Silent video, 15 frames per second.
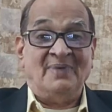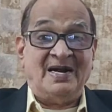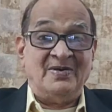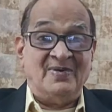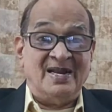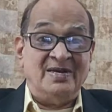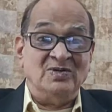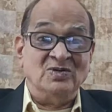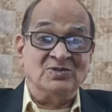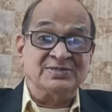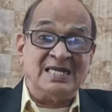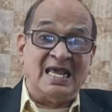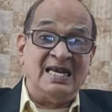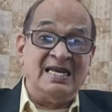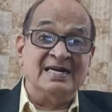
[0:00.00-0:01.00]
But when you
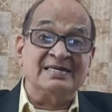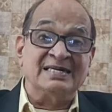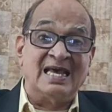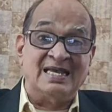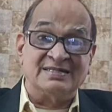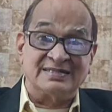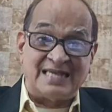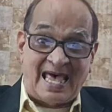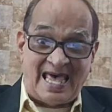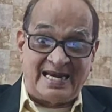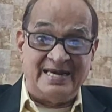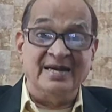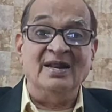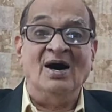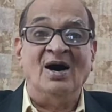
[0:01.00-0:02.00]
sell it as
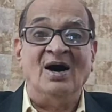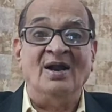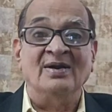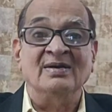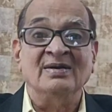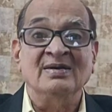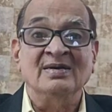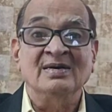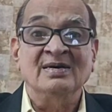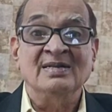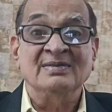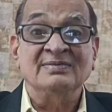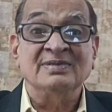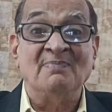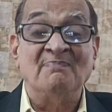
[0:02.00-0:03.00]
Saridon,
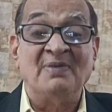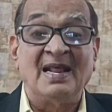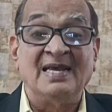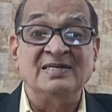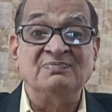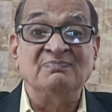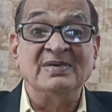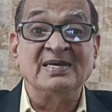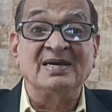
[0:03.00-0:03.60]
the price